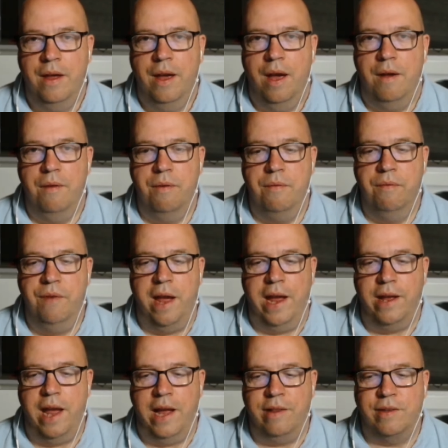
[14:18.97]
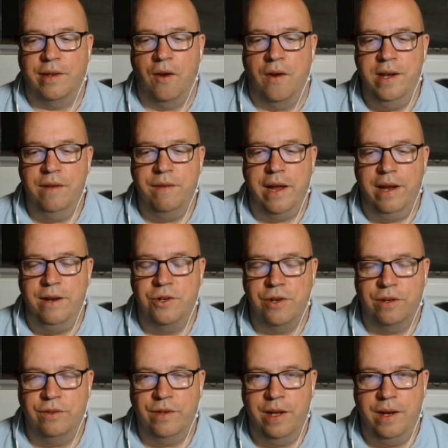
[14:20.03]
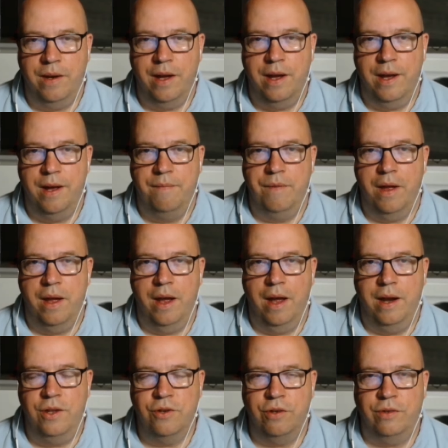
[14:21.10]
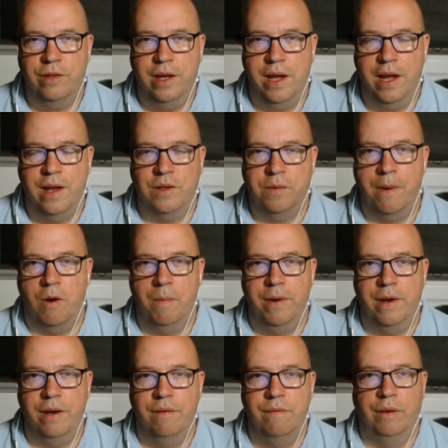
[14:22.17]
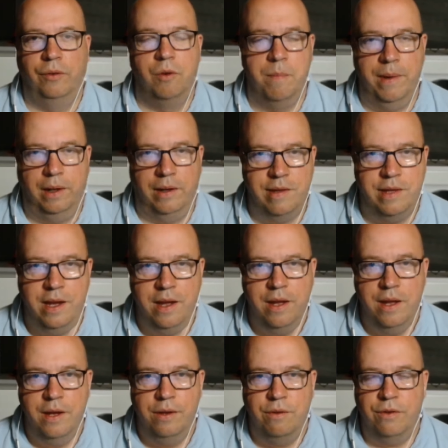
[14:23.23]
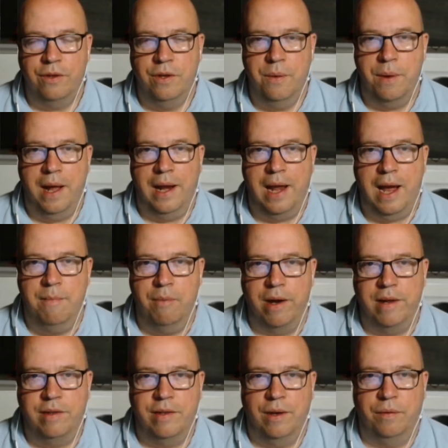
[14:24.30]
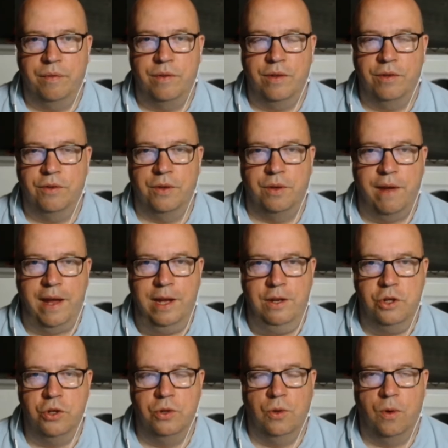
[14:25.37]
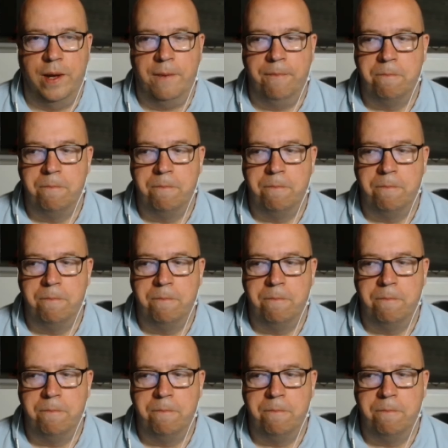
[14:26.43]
it's kind of interesting, an interesting experiment in vulnerability to allow myself to sort of enjoy